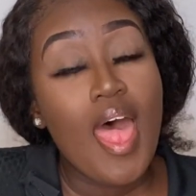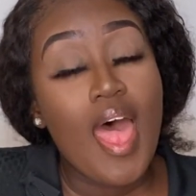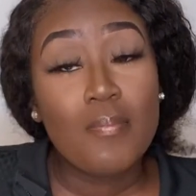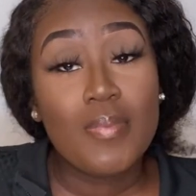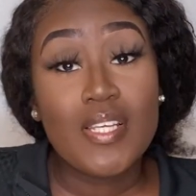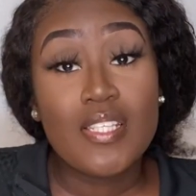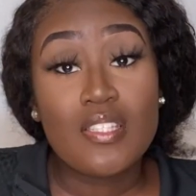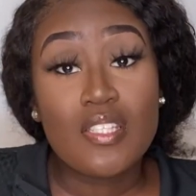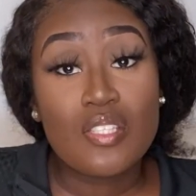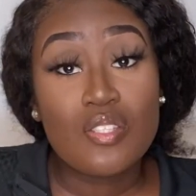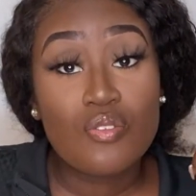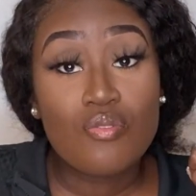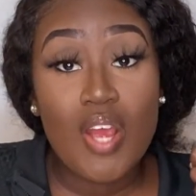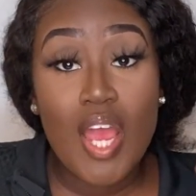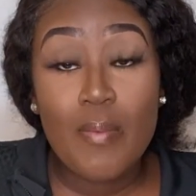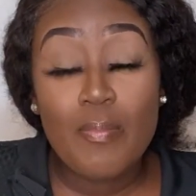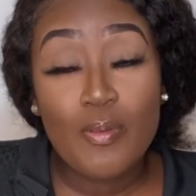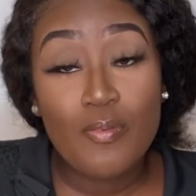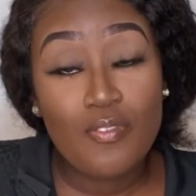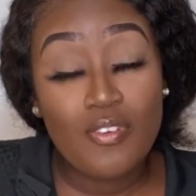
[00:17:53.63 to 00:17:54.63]
Please
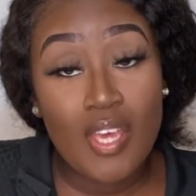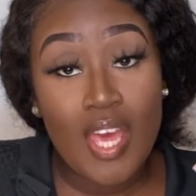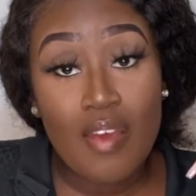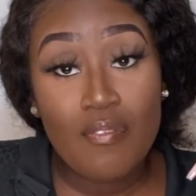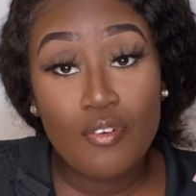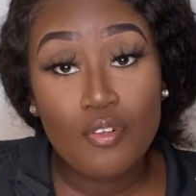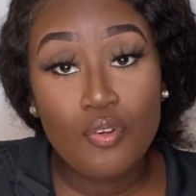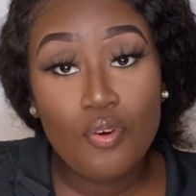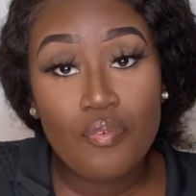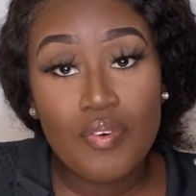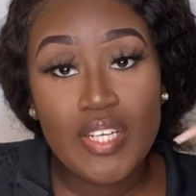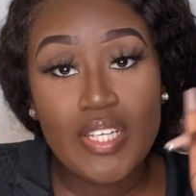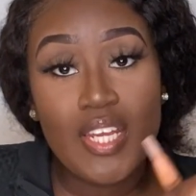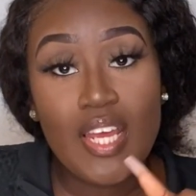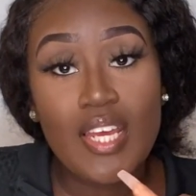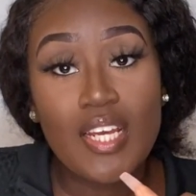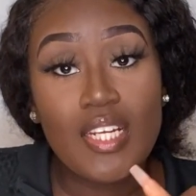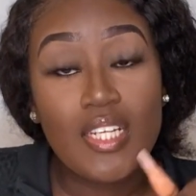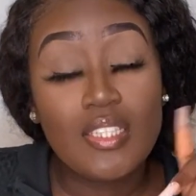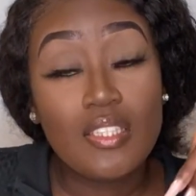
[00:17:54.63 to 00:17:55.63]
subscribe if you haven't already
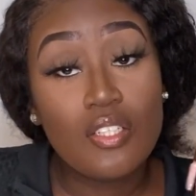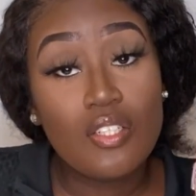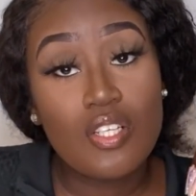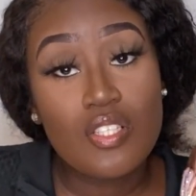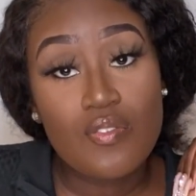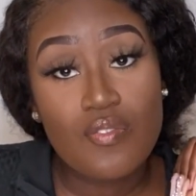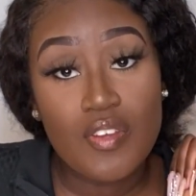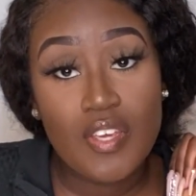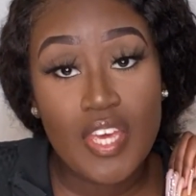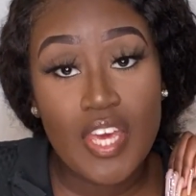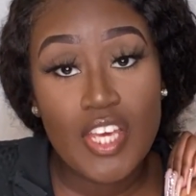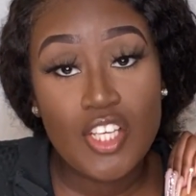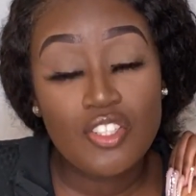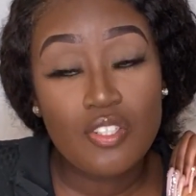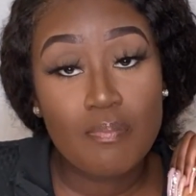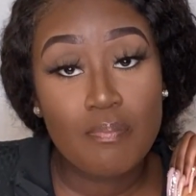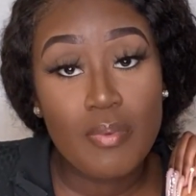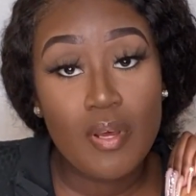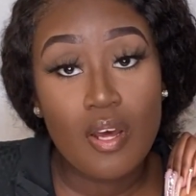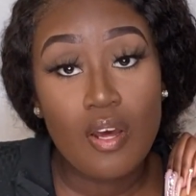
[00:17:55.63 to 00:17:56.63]
and click the
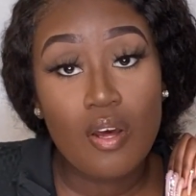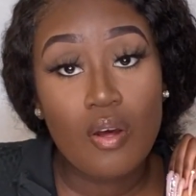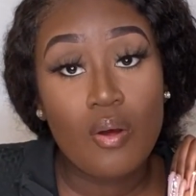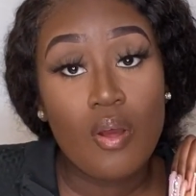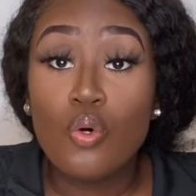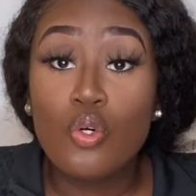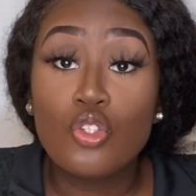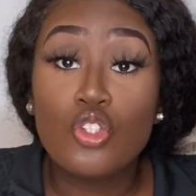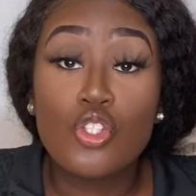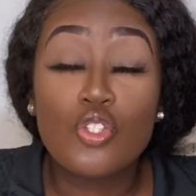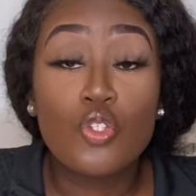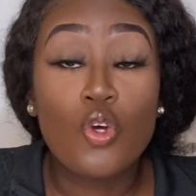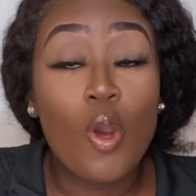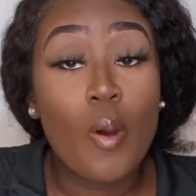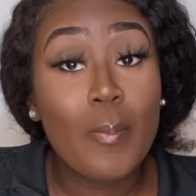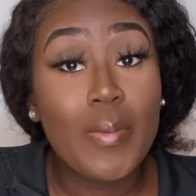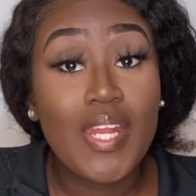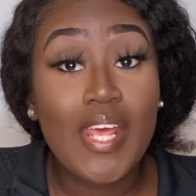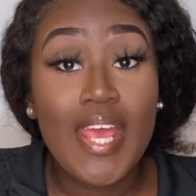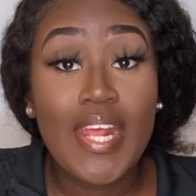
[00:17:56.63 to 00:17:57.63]
notification bell, or just
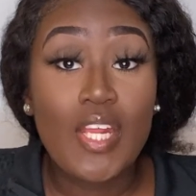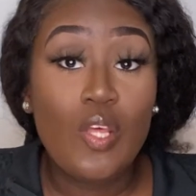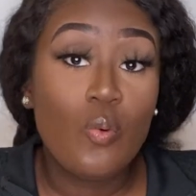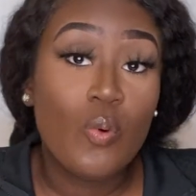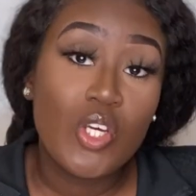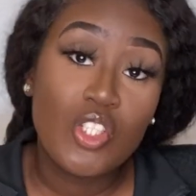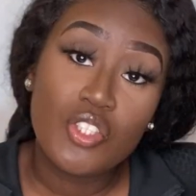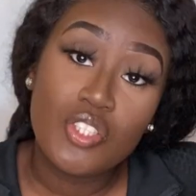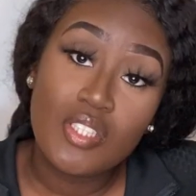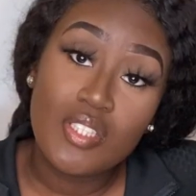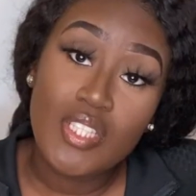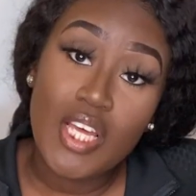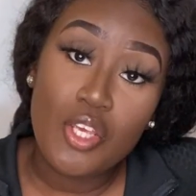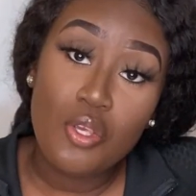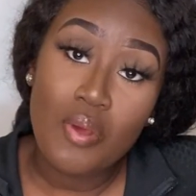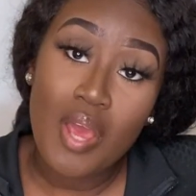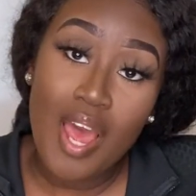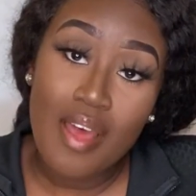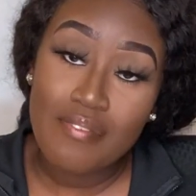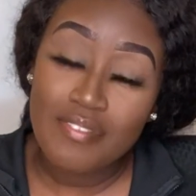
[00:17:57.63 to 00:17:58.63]
comment any questions that
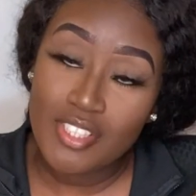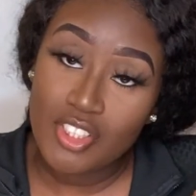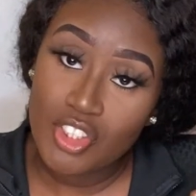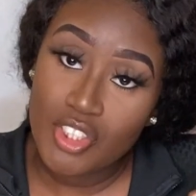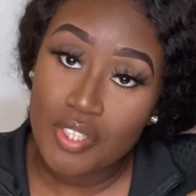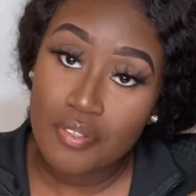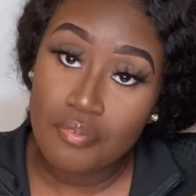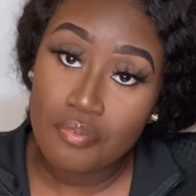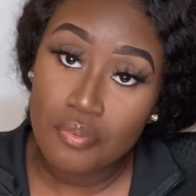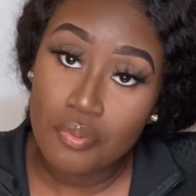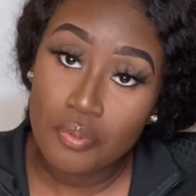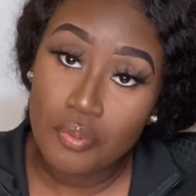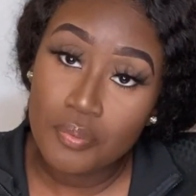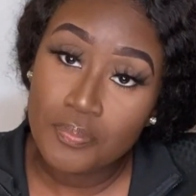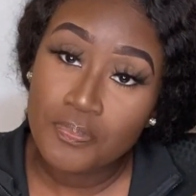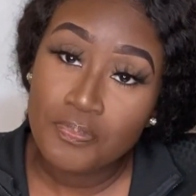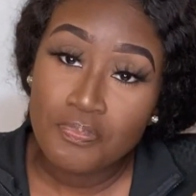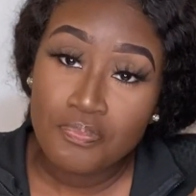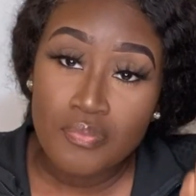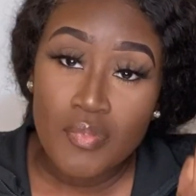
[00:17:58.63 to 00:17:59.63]
you have in
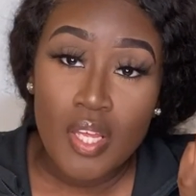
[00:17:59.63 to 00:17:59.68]
general.